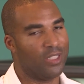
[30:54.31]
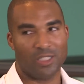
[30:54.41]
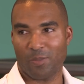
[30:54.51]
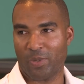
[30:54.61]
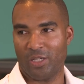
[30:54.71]
It
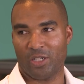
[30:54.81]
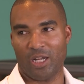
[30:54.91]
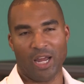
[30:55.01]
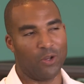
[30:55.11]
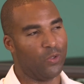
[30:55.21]
just depends
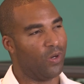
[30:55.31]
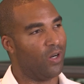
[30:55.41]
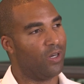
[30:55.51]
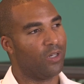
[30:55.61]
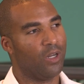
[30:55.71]
on how you
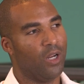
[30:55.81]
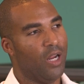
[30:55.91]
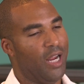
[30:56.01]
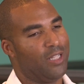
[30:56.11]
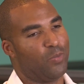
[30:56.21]
are
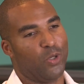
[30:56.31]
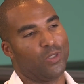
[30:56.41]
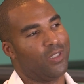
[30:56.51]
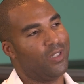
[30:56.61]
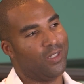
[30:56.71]
as a person,